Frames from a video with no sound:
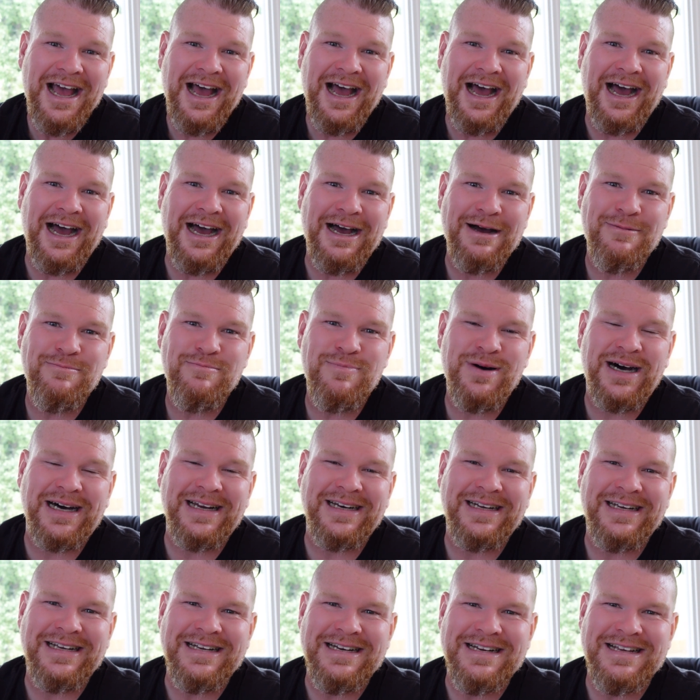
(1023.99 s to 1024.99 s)

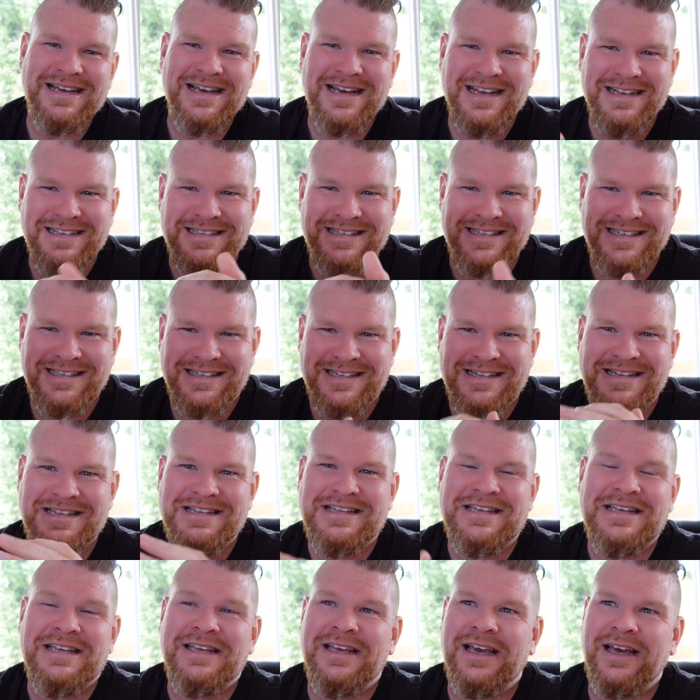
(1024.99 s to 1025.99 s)
But
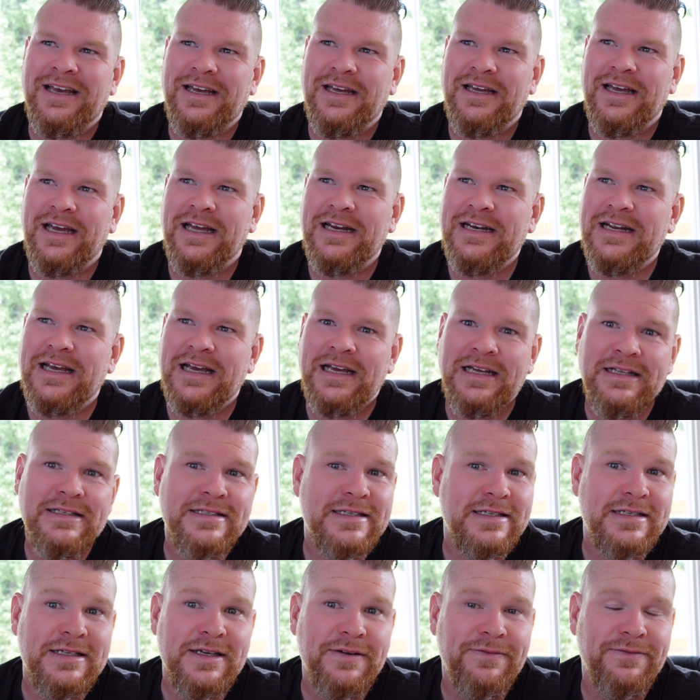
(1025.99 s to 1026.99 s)

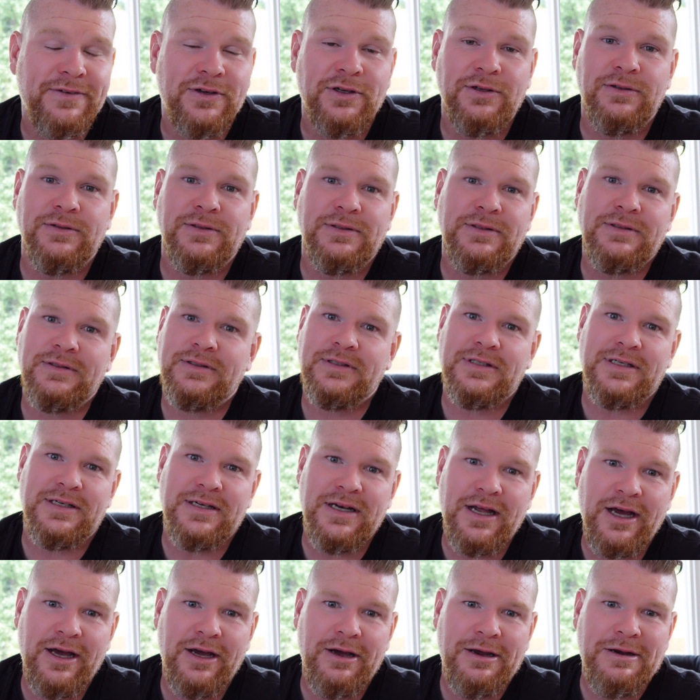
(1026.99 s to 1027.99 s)
it's difficult to
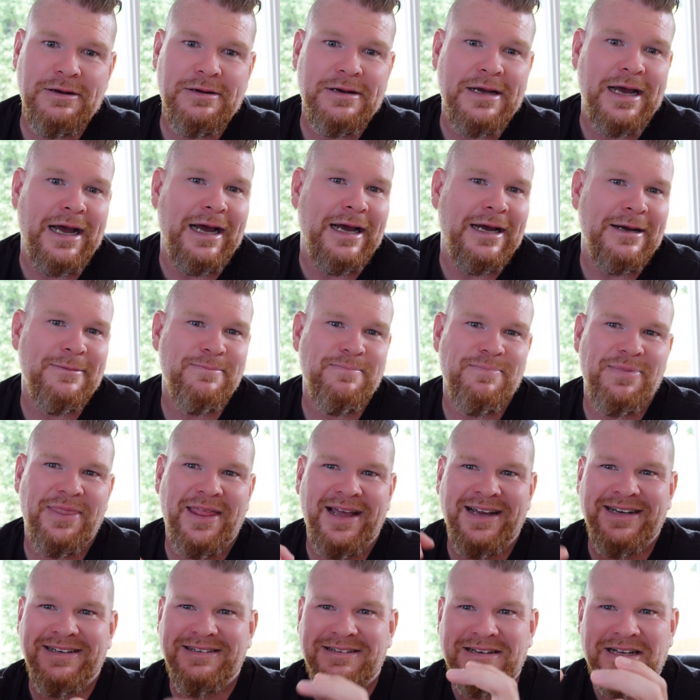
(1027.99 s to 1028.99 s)
know,
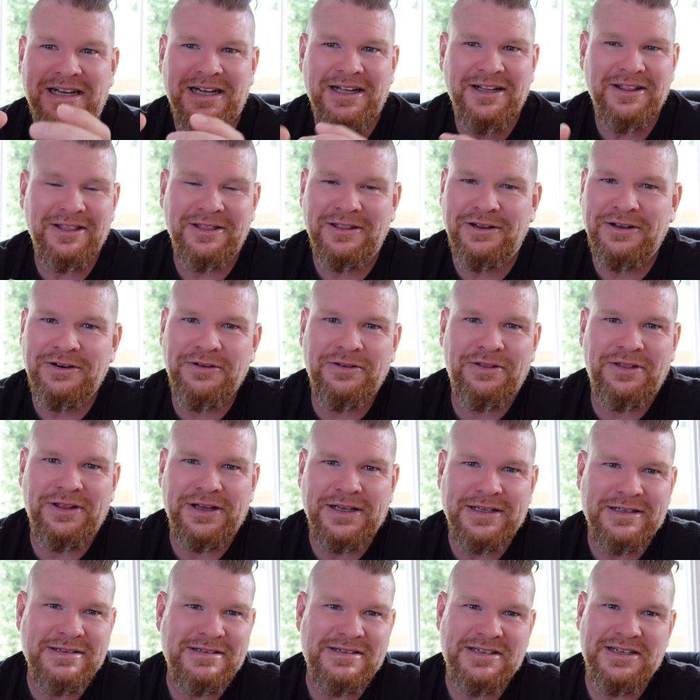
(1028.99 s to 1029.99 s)
and little
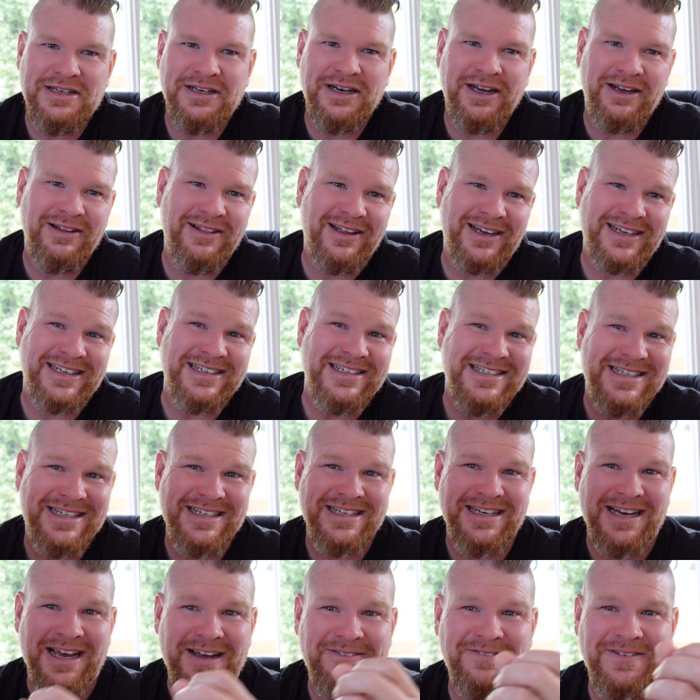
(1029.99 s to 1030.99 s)
things, you know, like a
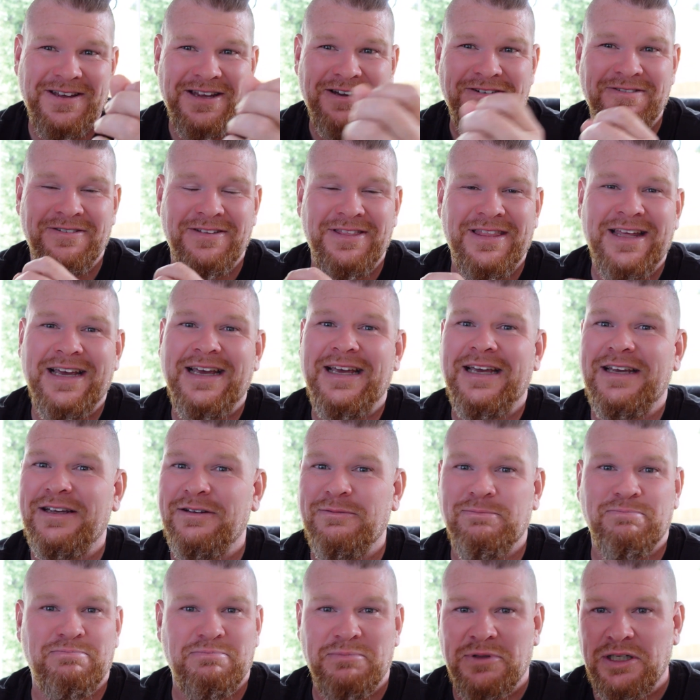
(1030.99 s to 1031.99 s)
DNF here and there,
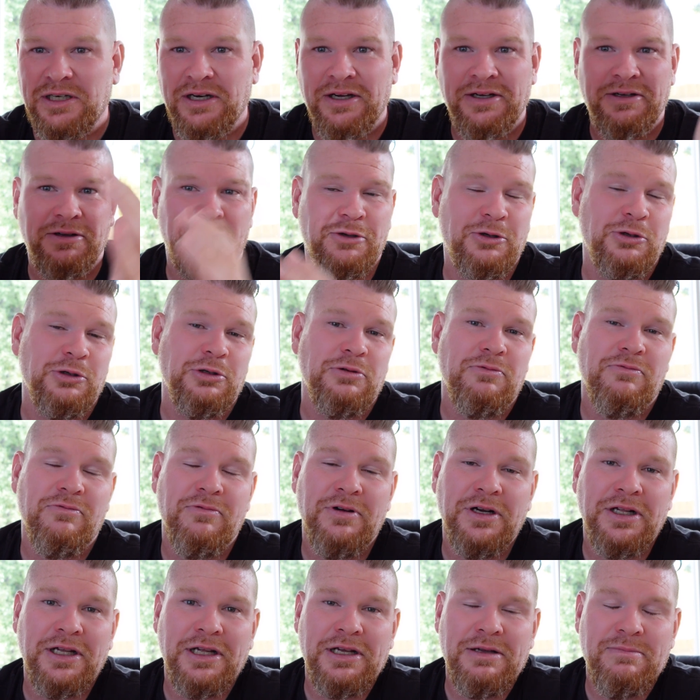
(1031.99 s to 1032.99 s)
you know, could
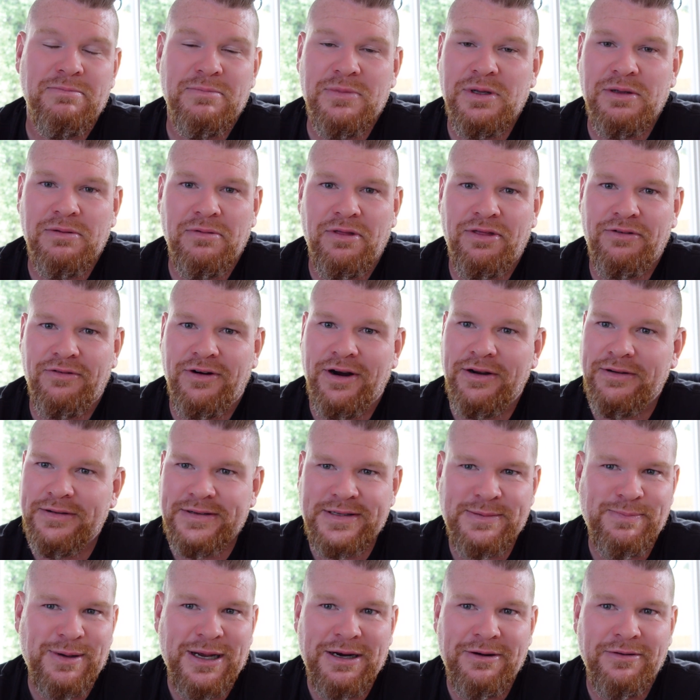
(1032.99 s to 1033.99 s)
really throw a
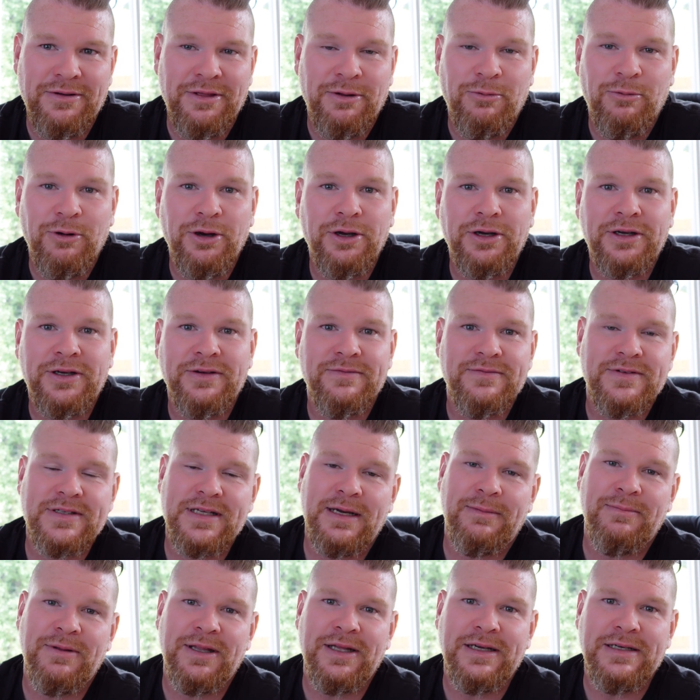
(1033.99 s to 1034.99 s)
spanner in the work of
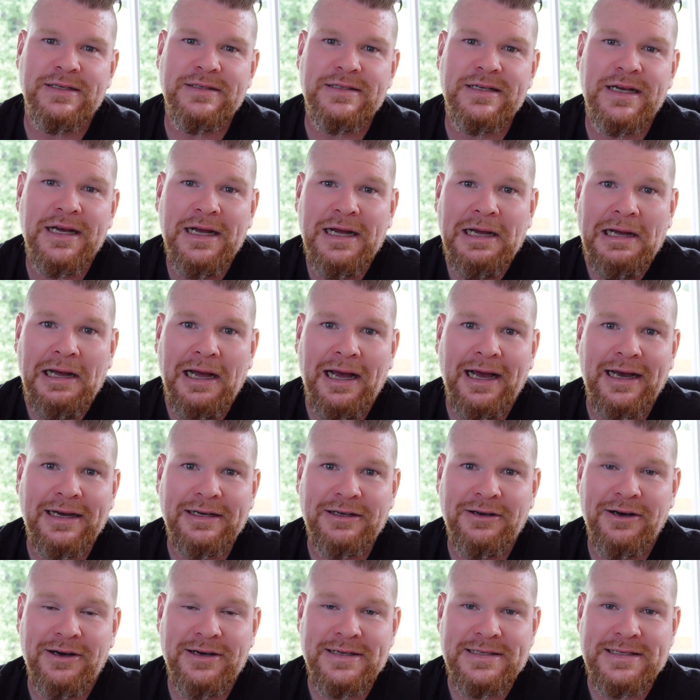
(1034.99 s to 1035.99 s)
some of these
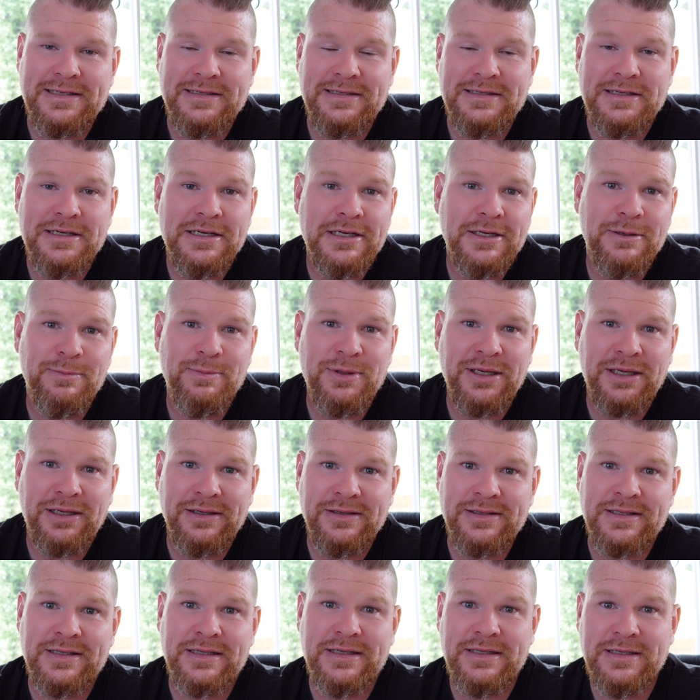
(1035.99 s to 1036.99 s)
guys this year,
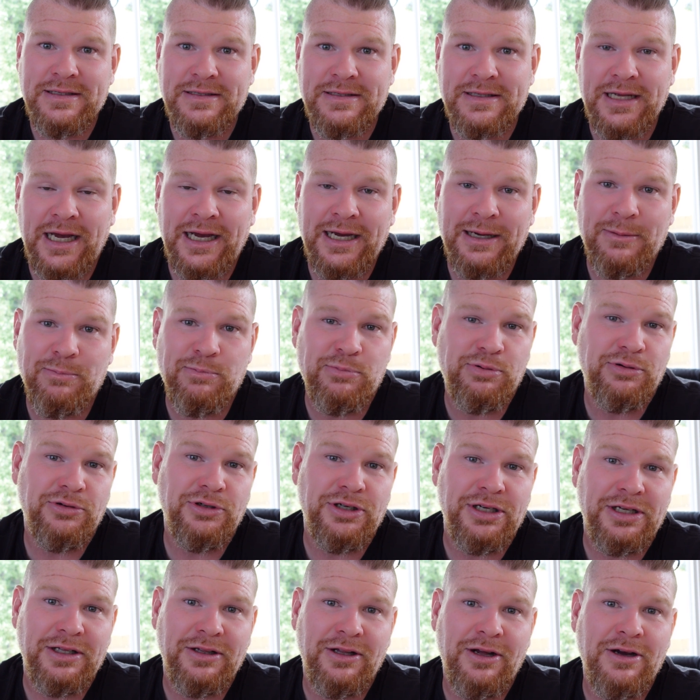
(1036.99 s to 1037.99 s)
because it is
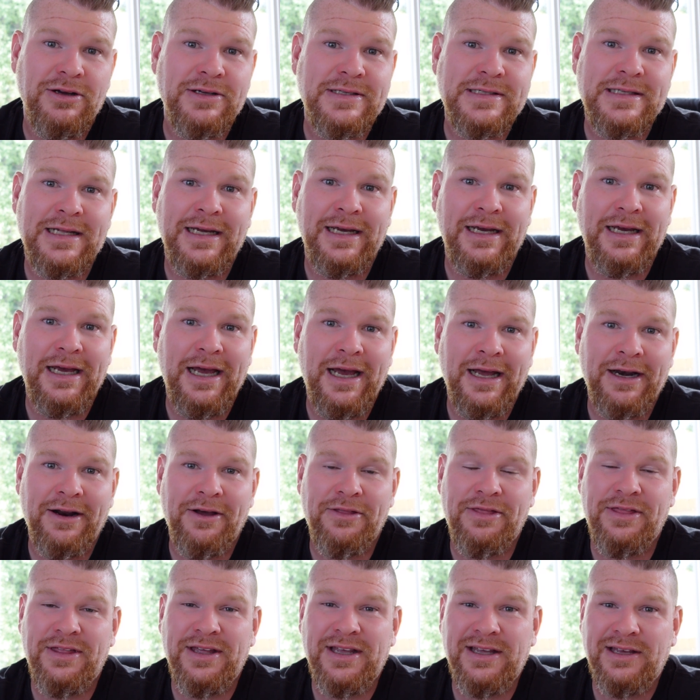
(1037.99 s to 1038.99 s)
pretty close there, and I
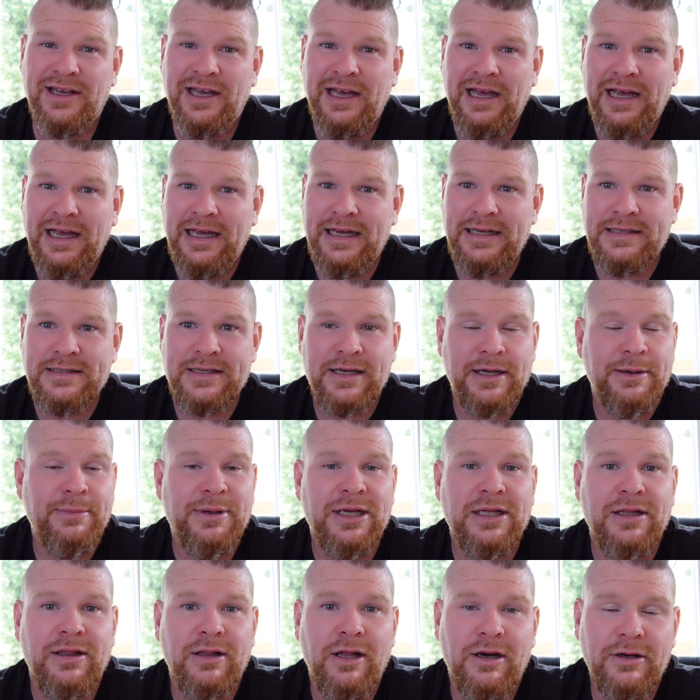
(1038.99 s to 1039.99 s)
think it's going to
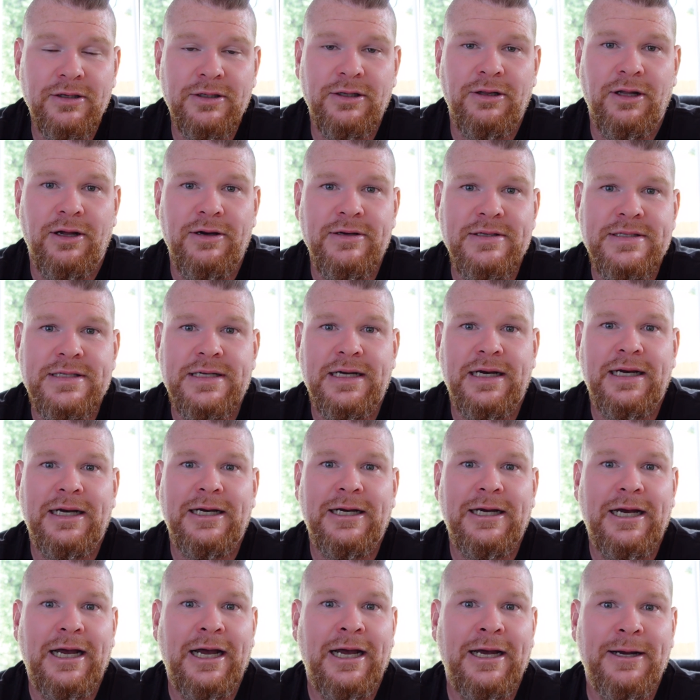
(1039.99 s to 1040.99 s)
be a lot
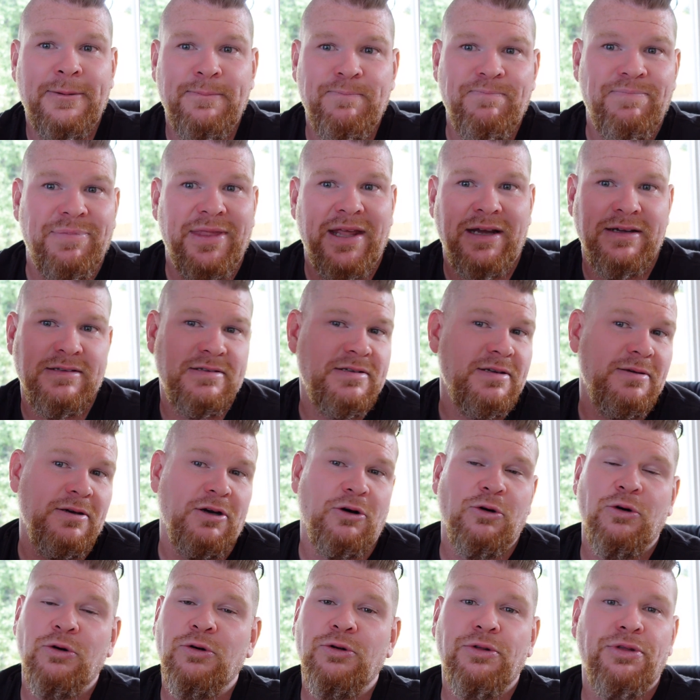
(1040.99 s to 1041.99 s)
closer.
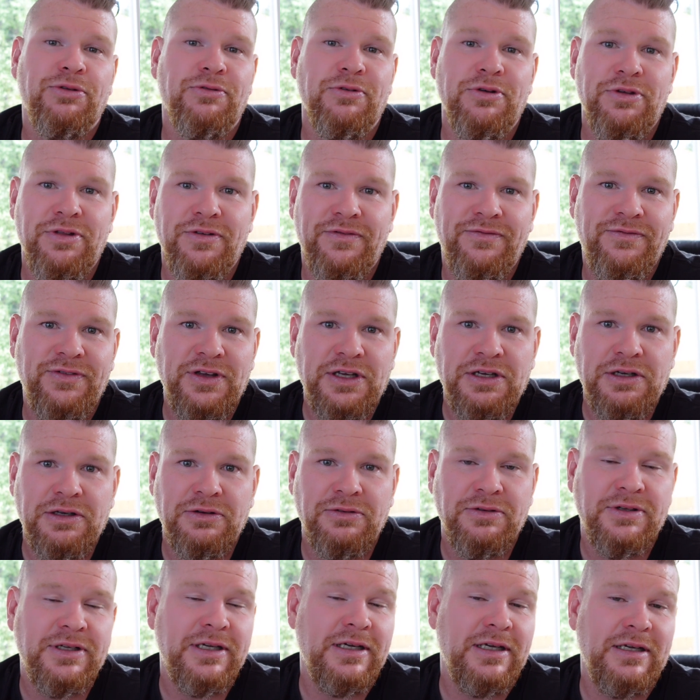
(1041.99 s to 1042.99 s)
It's all through the
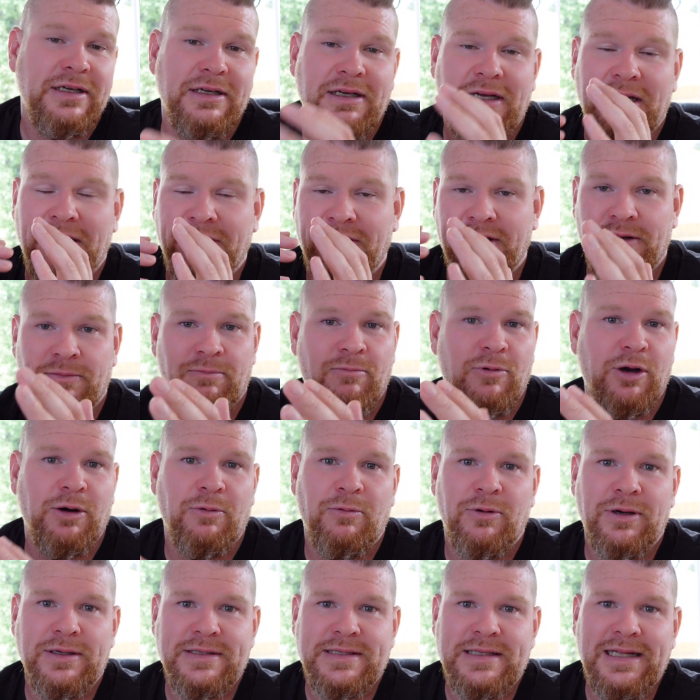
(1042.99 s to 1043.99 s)
field than what it
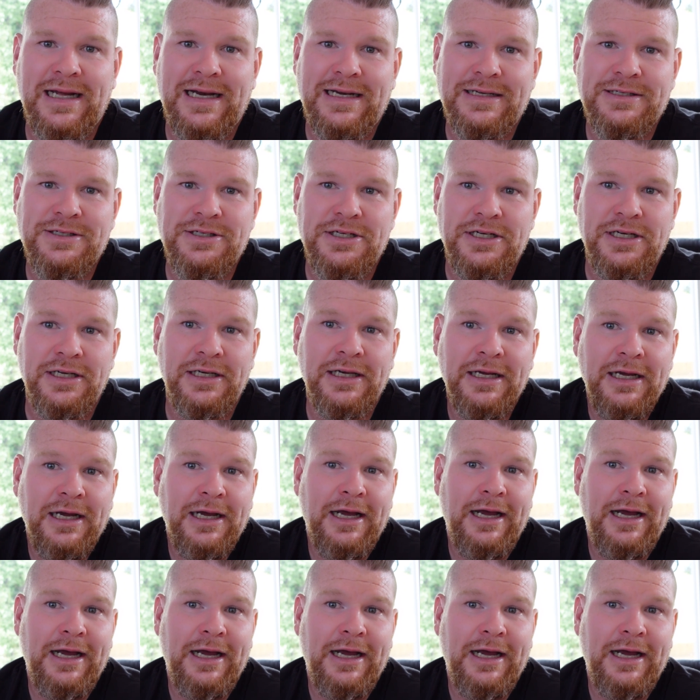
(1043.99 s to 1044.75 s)
was last year.